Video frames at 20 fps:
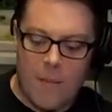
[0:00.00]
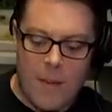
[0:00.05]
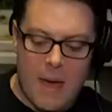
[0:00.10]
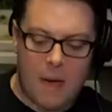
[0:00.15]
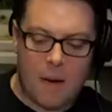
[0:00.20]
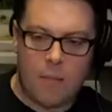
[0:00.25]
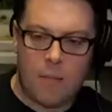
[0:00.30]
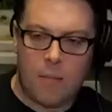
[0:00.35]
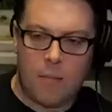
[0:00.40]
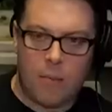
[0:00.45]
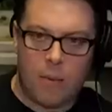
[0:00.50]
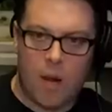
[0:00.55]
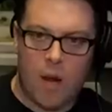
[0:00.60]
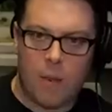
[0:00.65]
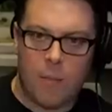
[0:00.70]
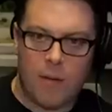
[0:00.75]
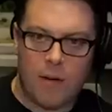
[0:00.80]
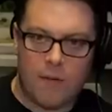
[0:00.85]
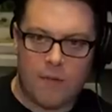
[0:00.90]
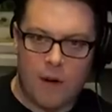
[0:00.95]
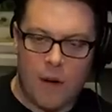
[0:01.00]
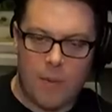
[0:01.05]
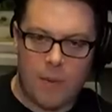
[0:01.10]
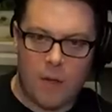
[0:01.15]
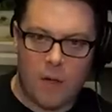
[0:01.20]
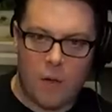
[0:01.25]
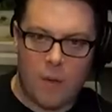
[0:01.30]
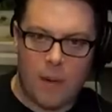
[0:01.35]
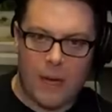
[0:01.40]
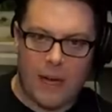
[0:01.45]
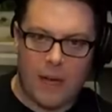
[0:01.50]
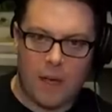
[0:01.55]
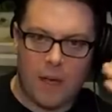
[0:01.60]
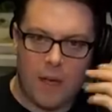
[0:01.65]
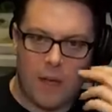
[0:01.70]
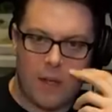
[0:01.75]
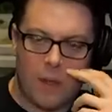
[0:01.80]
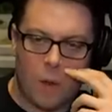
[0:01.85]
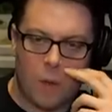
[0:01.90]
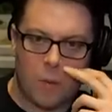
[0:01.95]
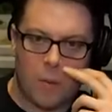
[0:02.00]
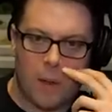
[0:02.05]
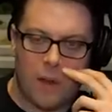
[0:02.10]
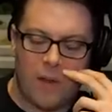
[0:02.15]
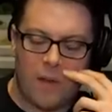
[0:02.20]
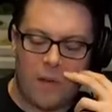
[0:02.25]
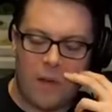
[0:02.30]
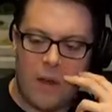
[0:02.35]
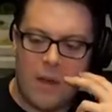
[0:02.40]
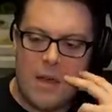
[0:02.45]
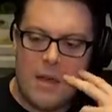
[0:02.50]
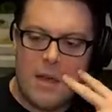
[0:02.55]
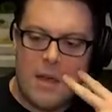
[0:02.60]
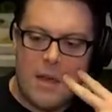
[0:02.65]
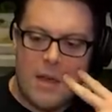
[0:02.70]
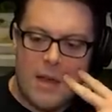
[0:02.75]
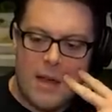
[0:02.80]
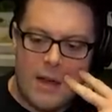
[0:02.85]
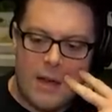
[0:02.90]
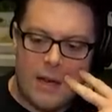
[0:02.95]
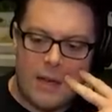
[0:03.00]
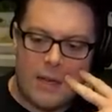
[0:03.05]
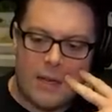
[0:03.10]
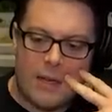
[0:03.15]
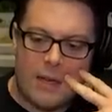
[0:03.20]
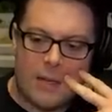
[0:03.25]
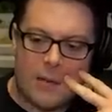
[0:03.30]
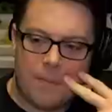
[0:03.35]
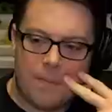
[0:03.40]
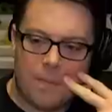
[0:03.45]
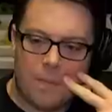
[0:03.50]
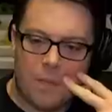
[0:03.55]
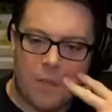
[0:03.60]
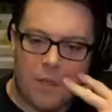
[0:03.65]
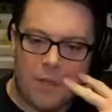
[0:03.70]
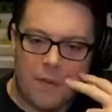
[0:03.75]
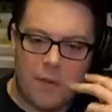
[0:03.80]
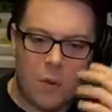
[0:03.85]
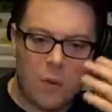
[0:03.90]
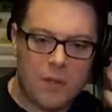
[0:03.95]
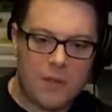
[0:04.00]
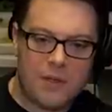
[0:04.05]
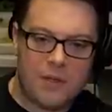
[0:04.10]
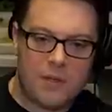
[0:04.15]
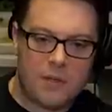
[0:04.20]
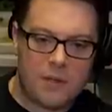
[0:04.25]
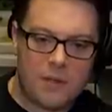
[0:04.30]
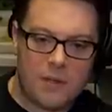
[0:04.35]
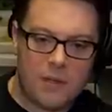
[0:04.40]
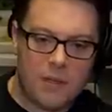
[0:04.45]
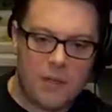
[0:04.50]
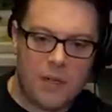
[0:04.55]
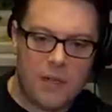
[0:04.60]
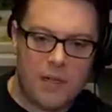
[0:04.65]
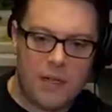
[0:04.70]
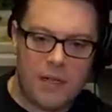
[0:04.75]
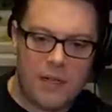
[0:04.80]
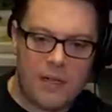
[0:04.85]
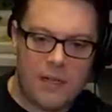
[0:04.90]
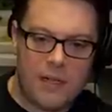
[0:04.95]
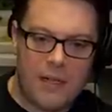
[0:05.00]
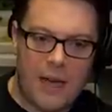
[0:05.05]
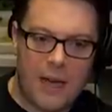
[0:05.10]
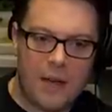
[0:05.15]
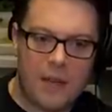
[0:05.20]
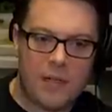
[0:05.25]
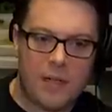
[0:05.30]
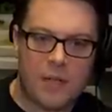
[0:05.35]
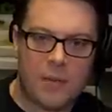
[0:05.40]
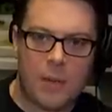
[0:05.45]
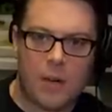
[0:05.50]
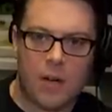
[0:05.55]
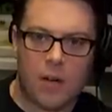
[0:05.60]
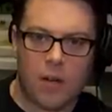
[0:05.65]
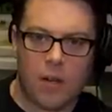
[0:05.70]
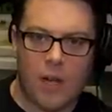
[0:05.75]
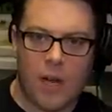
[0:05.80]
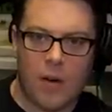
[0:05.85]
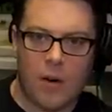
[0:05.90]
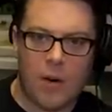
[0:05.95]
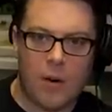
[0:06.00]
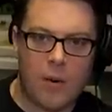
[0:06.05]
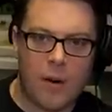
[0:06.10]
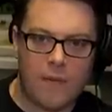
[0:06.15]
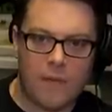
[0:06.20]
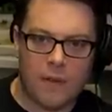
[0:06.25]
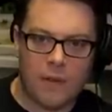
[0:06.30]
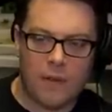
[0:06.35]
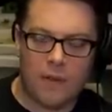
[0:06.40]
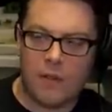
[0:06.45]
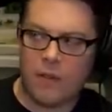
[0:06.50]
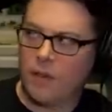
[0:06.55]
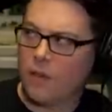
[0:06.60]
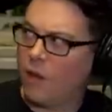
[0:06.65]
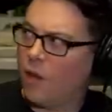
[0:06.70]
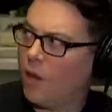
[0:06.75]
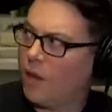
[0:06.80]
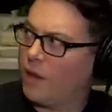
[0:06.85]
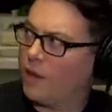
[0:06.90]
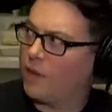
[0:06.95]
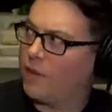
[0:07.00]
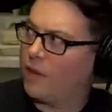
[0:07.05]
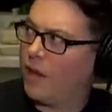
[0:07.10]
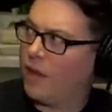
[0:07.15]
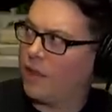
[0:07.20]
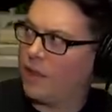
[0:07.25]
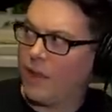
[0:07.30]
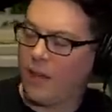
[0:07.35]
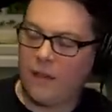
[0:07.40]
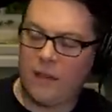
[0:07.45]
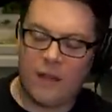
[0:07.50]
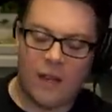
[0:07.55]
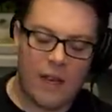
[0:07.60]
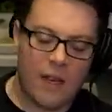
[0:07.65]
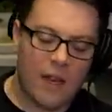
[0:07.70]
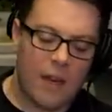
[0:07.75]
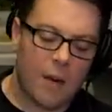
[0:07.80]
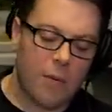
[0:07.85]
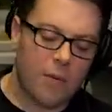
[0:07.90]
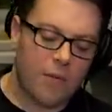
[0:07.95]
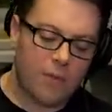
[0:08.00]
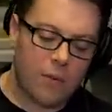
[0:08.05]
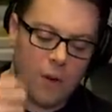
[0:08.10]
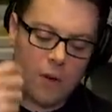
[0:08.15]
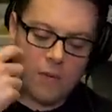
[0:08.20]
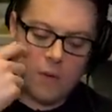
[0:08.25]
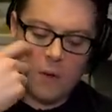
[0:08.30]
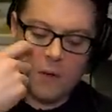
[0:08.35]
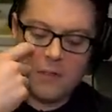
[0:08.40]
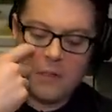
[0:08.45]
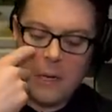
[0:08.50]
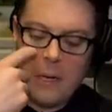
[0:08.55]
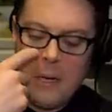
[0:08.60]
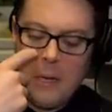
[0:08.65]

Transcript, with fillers: met him, brought him in for up at noon back at the old place. And uh, of course, uh, I talked about it earlier. I, referenced August 9th, 1999 before, of course.